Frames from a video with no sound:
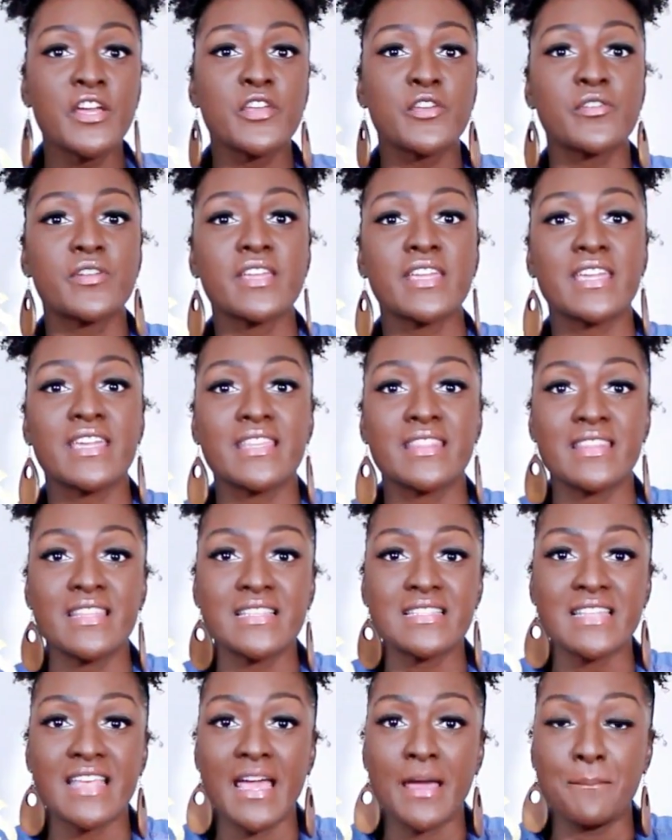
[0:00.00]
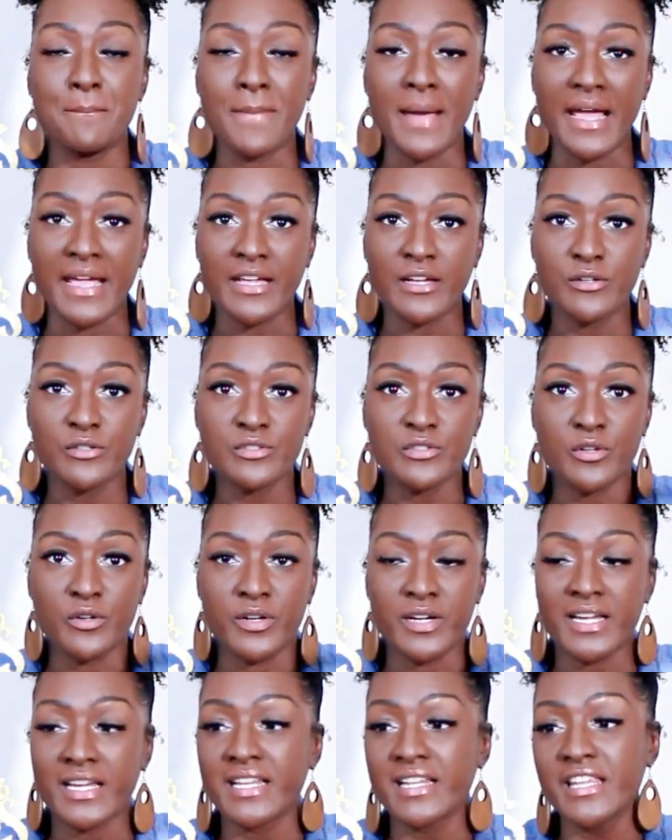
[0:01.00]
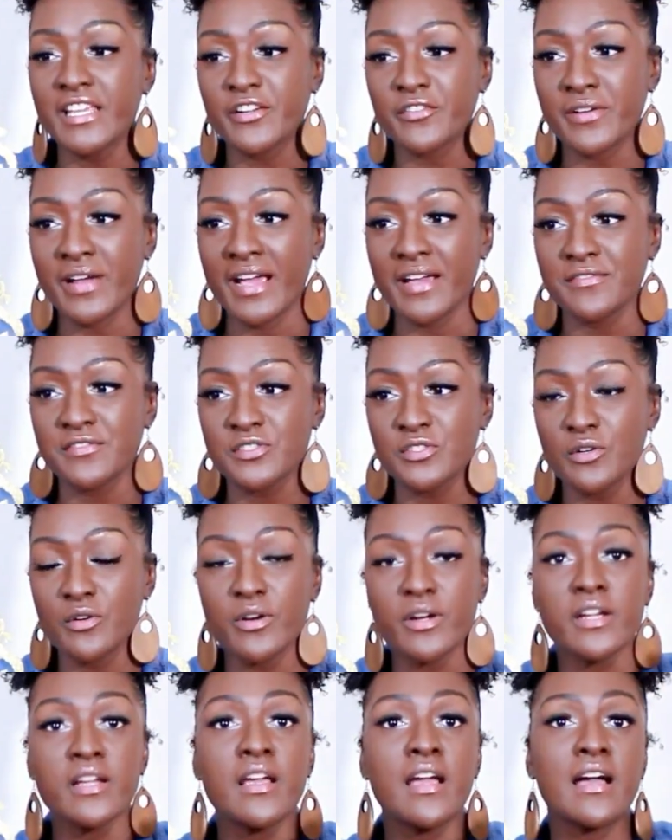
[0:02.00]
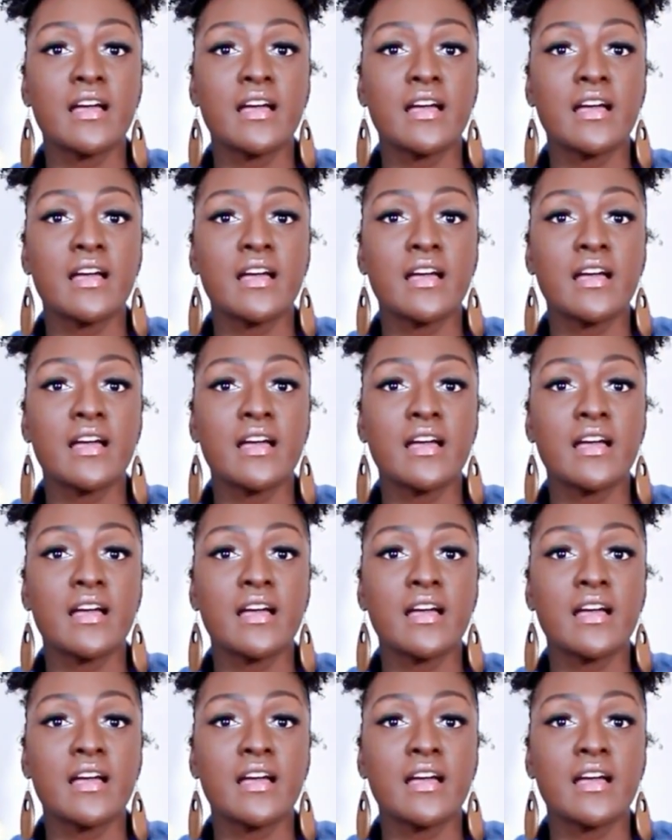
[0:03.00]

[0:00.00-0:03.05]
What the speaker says: You can get this at Michael's or any craft store.